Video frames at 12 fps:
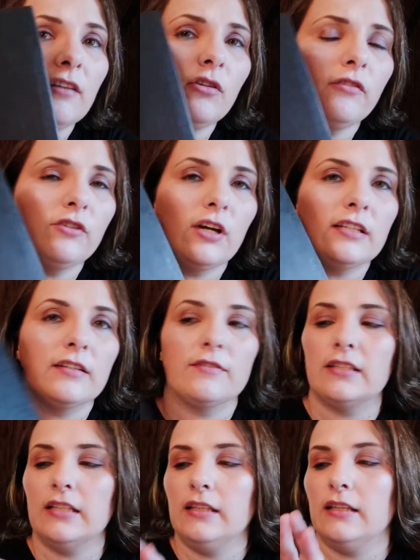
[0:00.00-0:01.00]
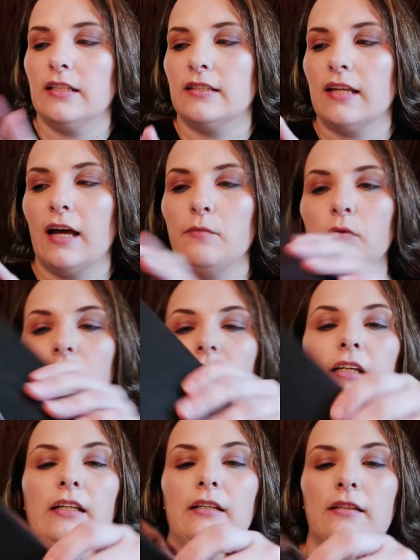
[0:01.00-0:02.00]
I don't know if you guys have seen this. I will
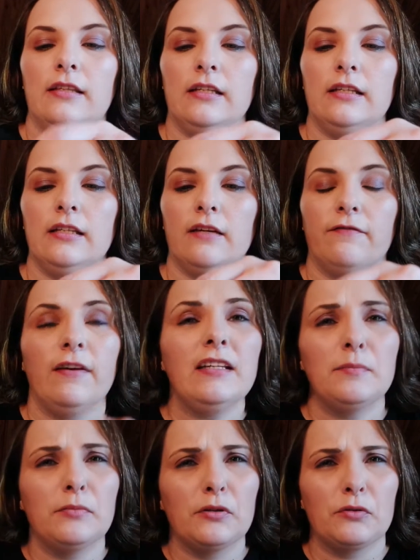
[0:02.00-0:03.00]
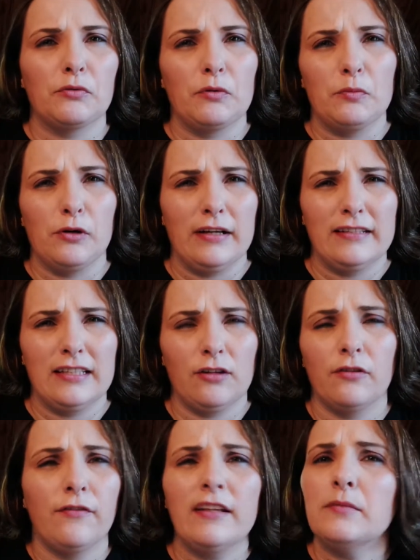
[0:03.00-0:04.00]
link the Facebook group or
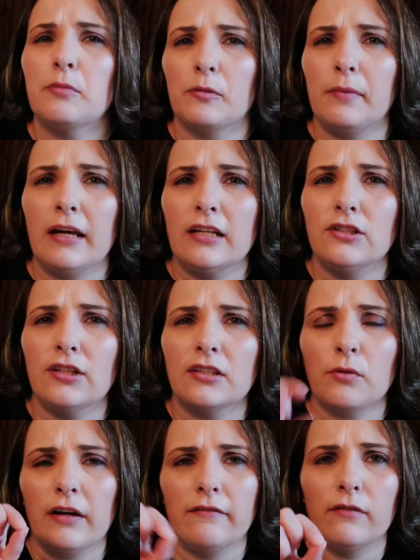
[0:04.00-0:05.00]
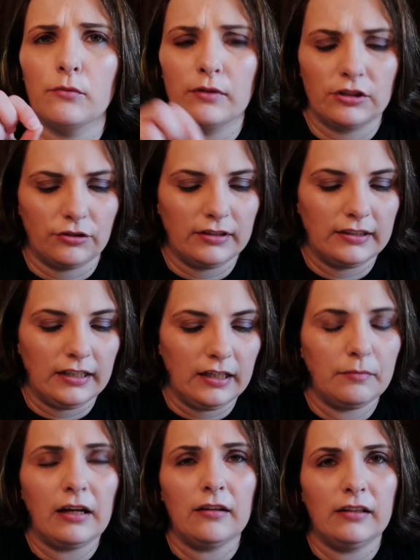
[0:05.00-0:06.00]
the Facebook page. That's where I originally seen
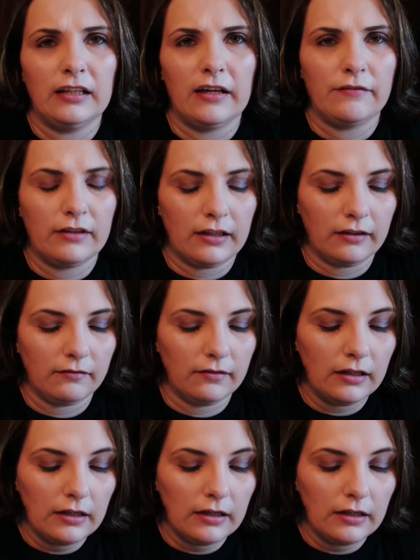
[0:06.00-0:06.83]
it, but I'll link everything,